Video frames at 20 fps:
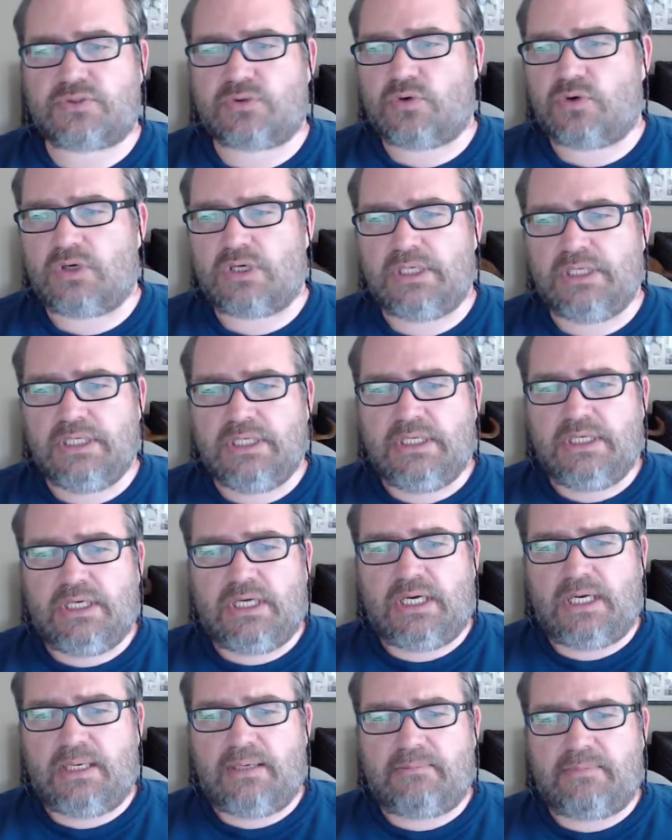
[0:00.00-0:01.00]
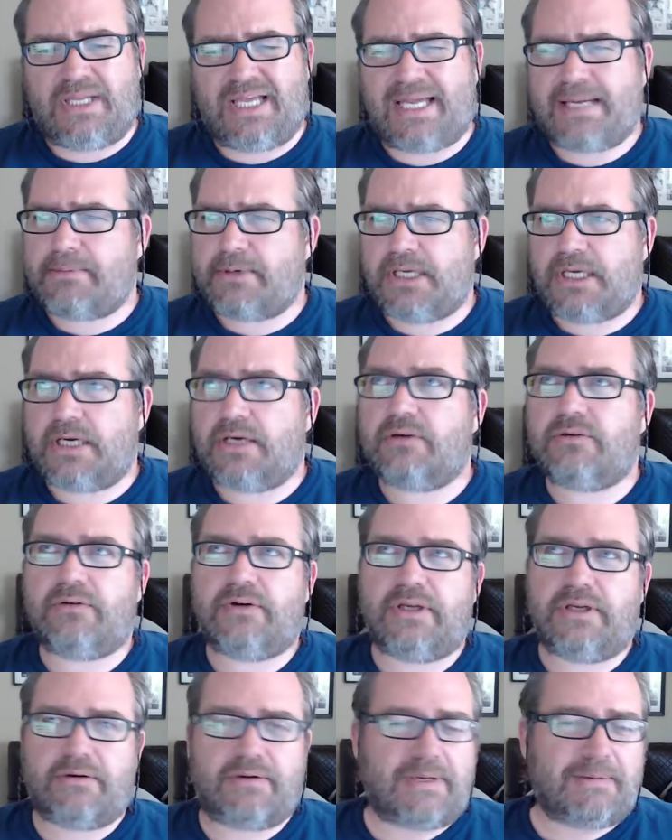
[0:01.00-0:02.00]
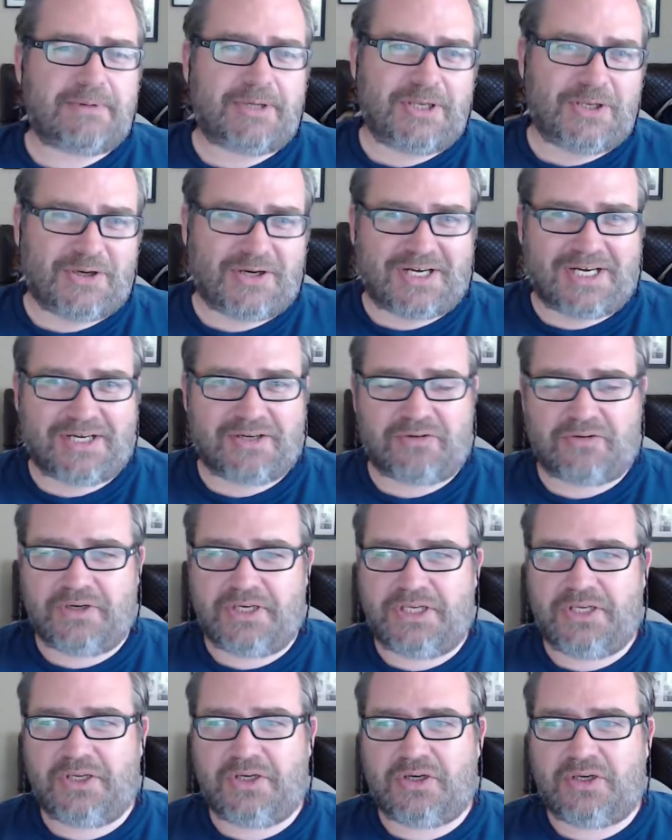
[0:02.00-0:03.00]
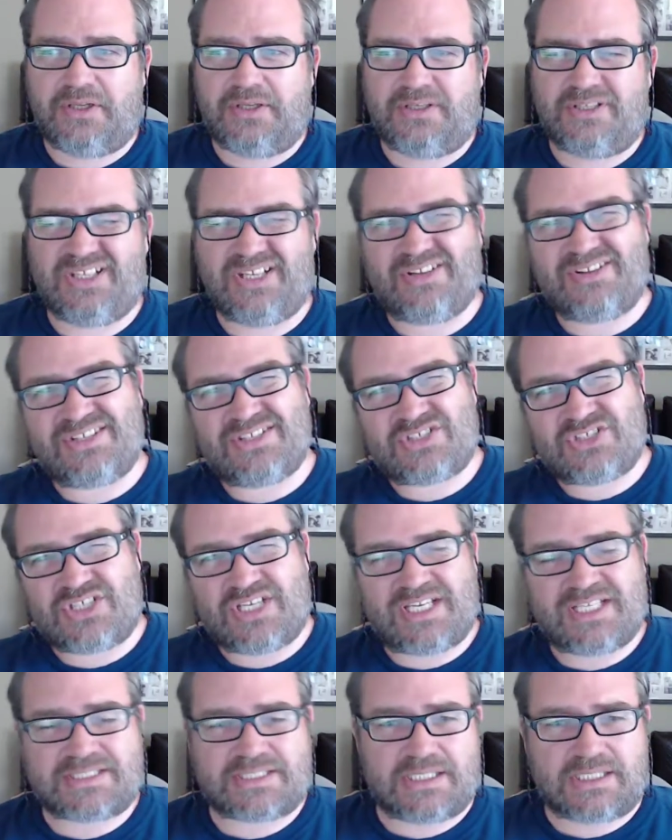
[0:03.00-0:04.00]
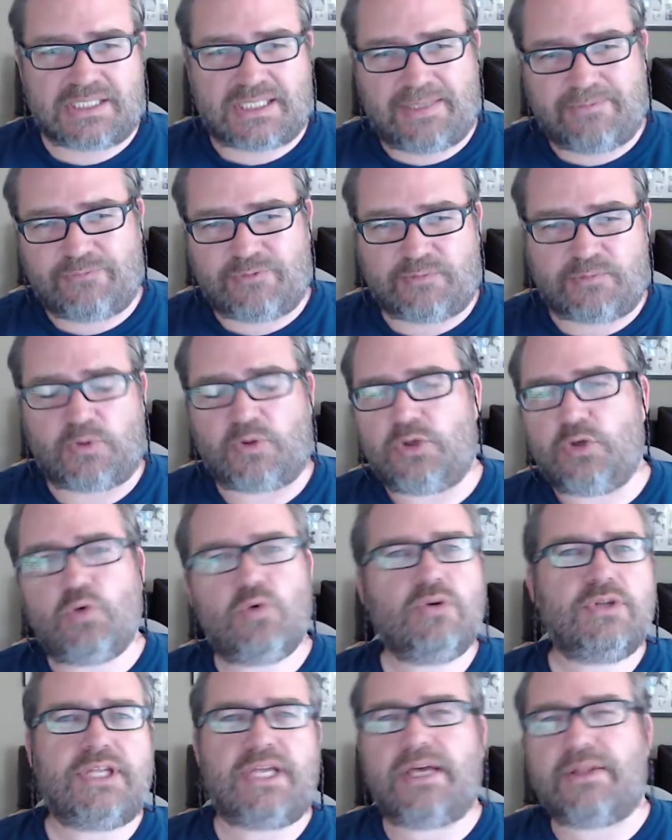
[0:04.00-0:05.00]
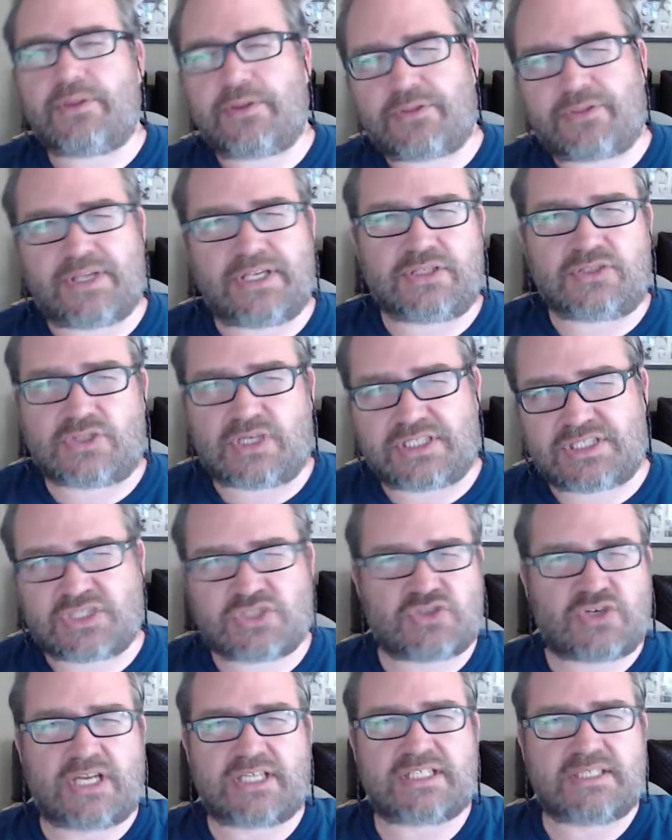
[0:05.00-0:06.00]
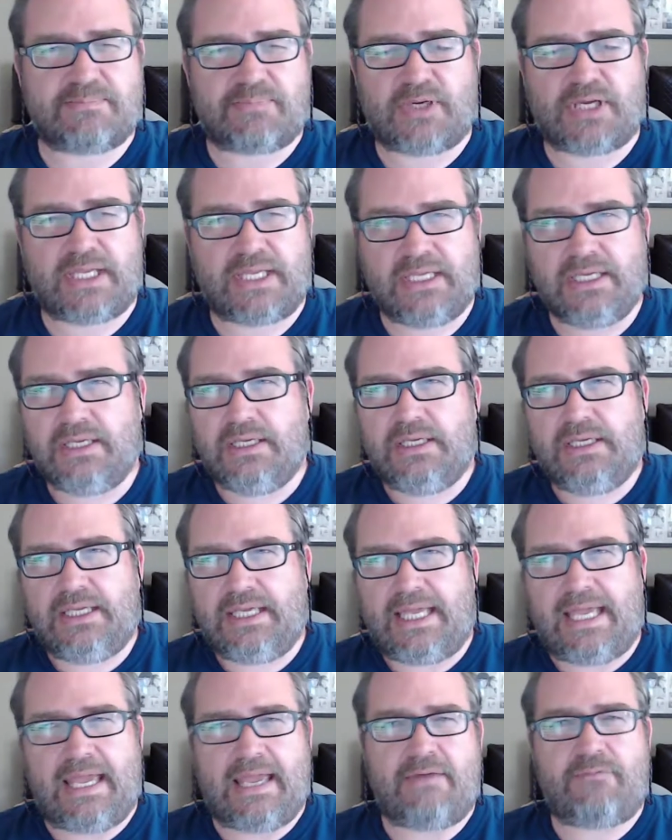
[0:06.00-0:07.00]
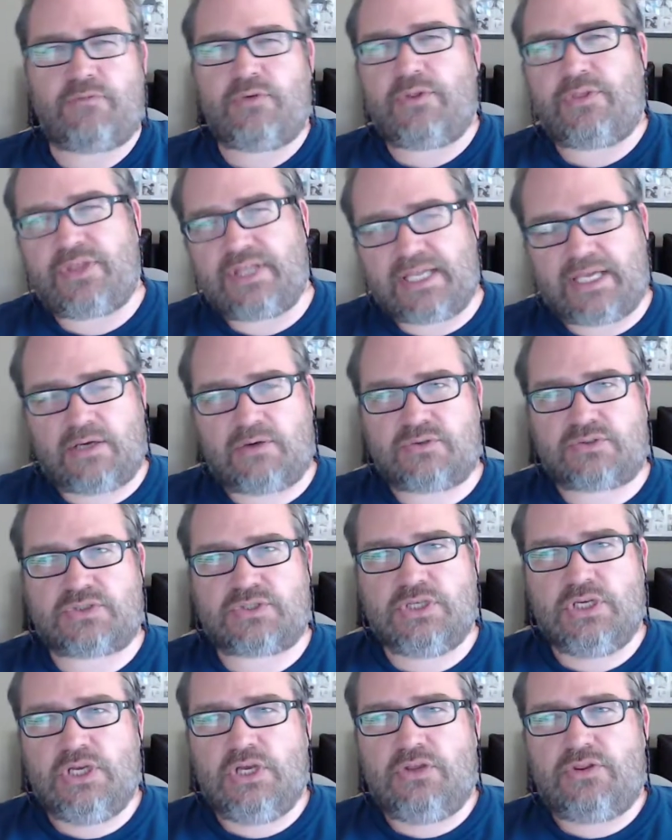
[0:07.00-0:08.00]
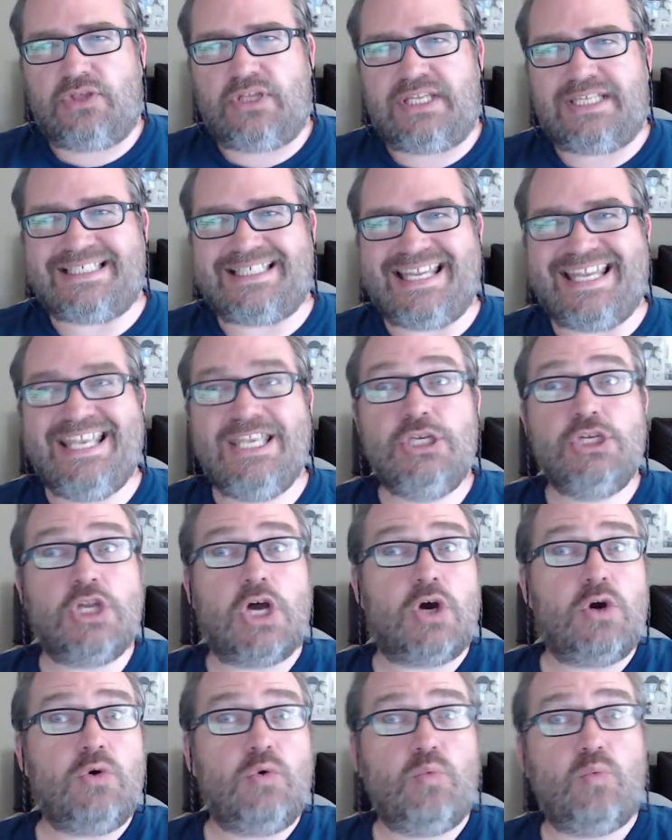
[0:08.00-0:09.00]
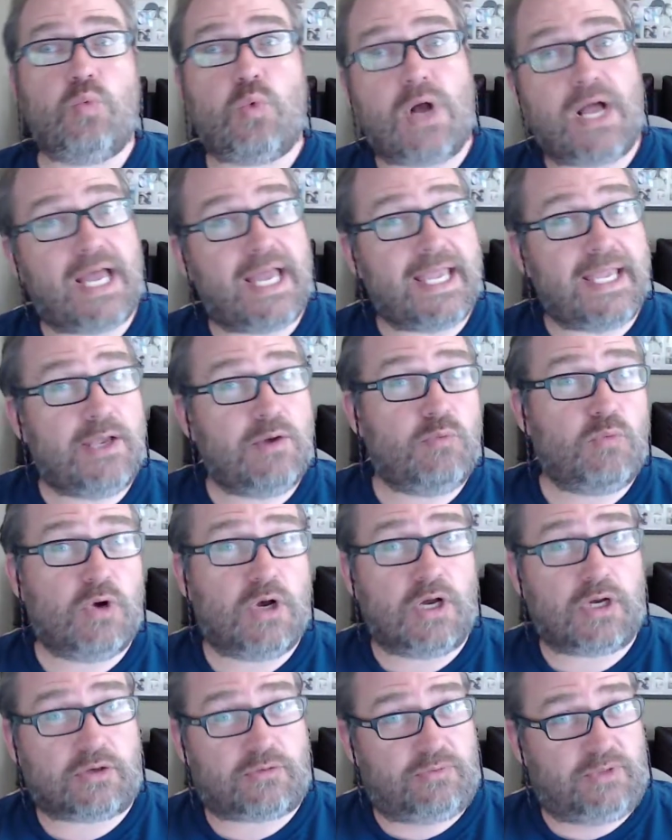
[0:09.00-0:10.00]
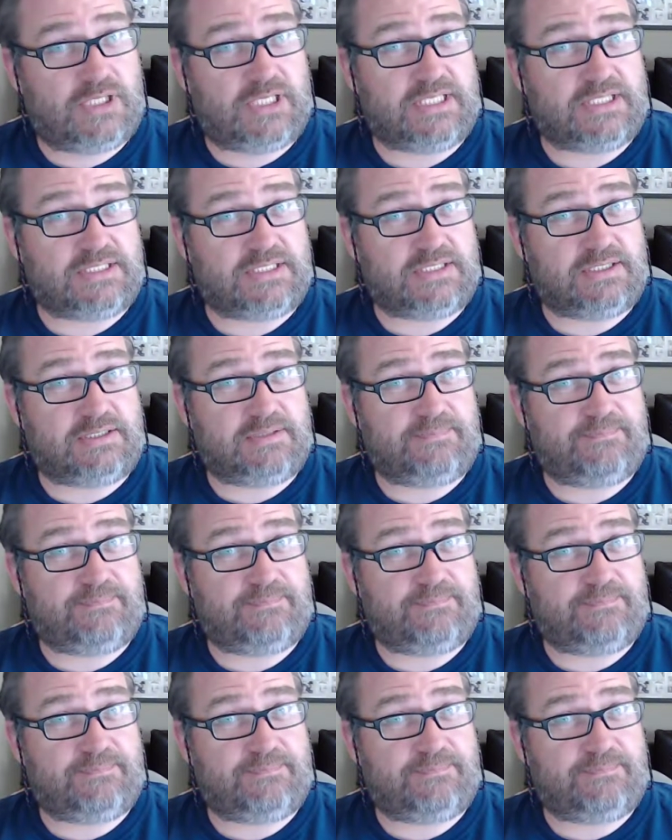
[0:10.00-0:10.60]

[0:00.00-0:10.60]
Or I'm like, am I hungry or am I not hungry? And, you know, this chair's uncomfortable, and all the other things, right? Distracted by everything else that is in no way work-related.